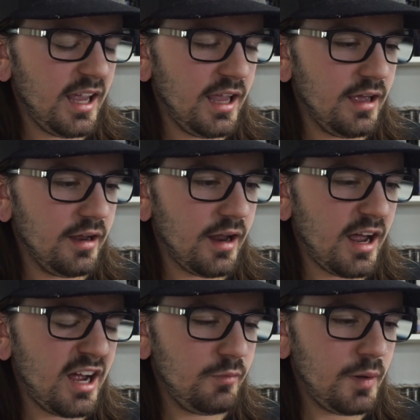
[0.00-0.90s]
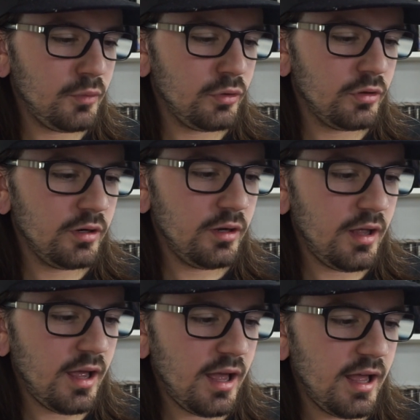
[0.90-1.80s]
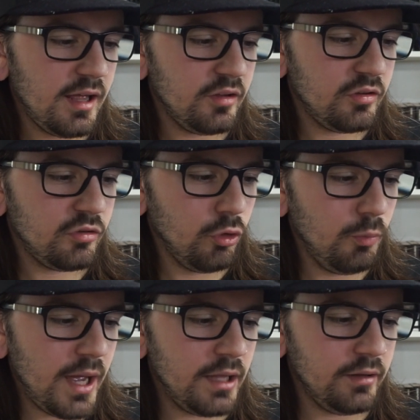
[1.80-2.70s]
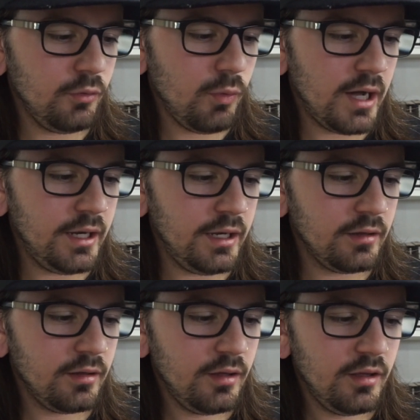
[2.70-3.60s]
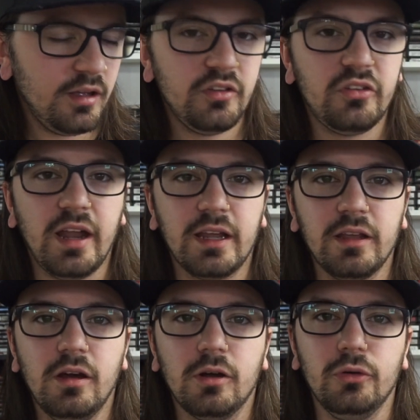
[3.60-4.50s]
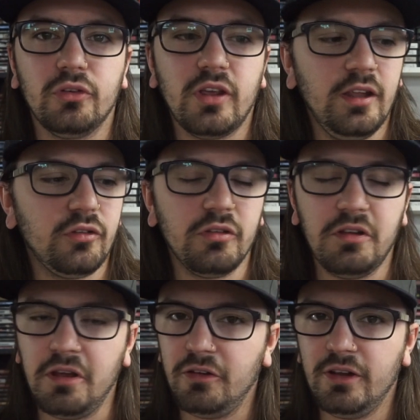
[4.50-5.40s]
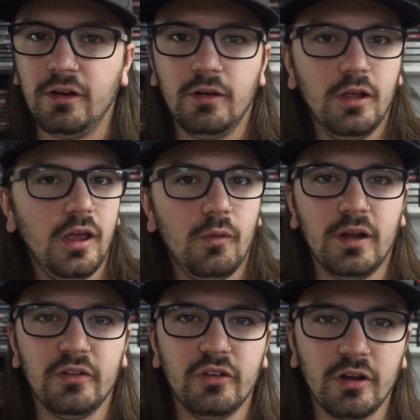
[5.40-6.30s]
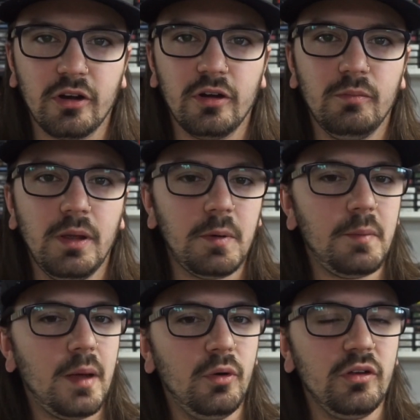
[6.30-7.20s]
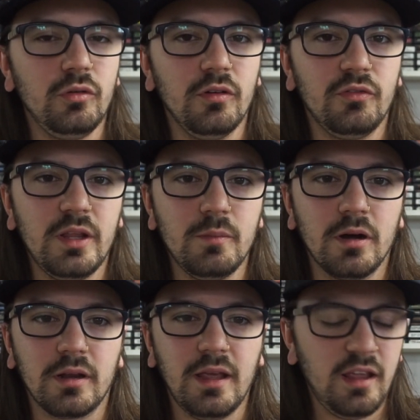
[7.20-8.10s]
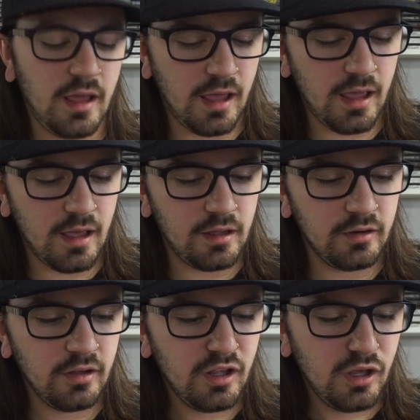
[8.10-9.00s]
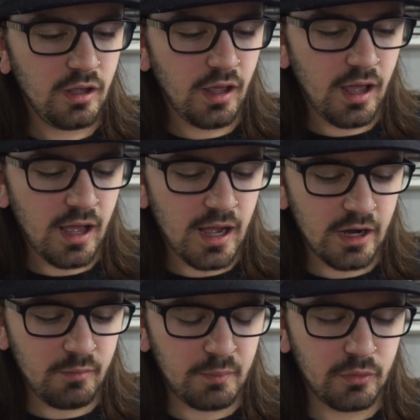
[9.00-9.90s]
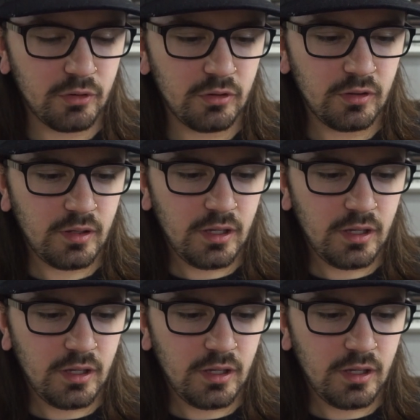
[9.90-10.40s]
And I remember so badly wanting Sonic and Knuckles. And this was another deal when I was younger. Me and my mom went to a flea market, and I remember